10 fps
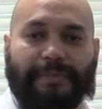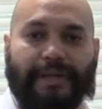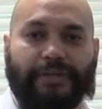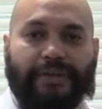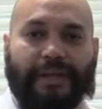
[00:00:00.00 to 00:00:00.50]

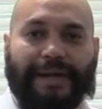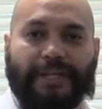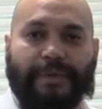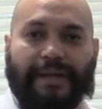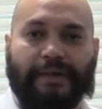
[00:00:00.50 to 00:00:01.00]
making sure they
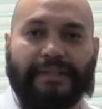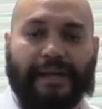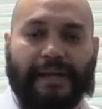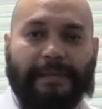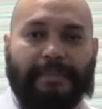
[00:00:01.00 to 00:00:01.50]
graduate on
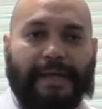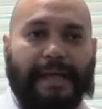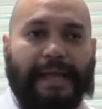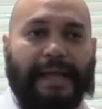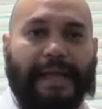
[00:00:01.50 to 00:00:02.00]
time,
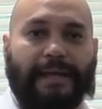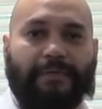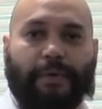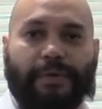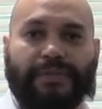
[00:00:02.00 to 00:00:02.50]
and
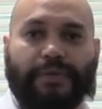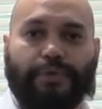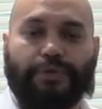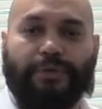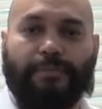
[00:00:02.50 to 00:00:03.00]
of course,
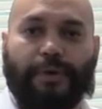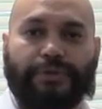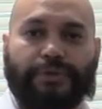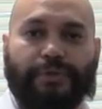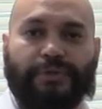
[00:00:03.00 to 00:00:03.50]
social and
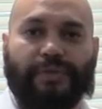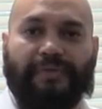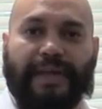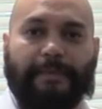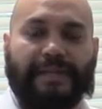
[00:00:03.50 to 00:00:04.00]
emotional. So if
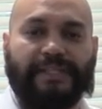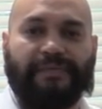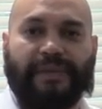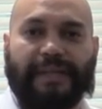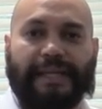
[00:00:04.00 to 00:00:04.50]
anybody's
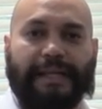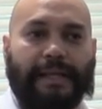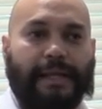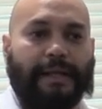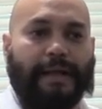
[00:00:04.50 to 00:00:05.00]
feeling
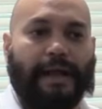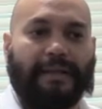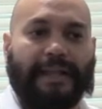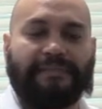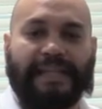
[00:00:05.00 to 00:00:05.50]
uh,
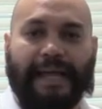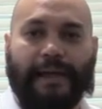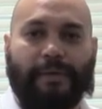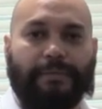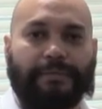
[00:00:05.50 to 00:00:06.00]
left
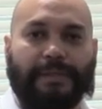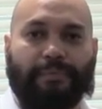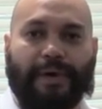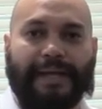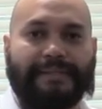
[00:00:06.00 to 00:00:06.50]
out,
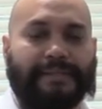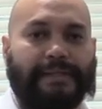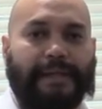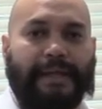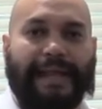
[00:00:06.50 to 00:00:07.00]

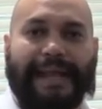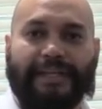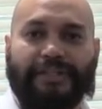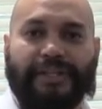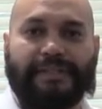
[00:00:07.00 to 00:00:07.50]
depressed,
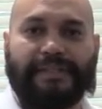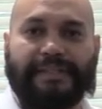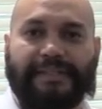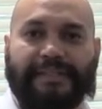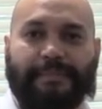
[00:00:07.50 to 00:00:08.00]
anxious,
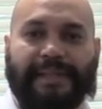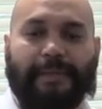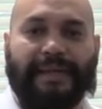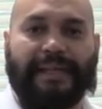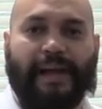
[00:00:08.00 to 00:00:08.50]
this is something
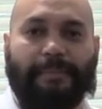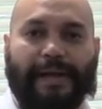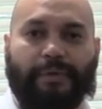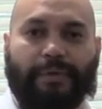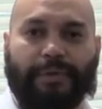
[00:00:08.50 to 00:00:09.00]
that we can help
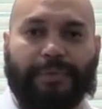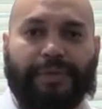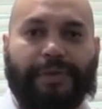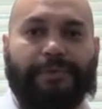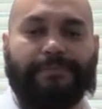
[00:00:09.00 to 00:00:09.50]
out and work
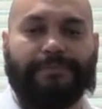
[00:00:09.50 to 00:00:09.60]
with you.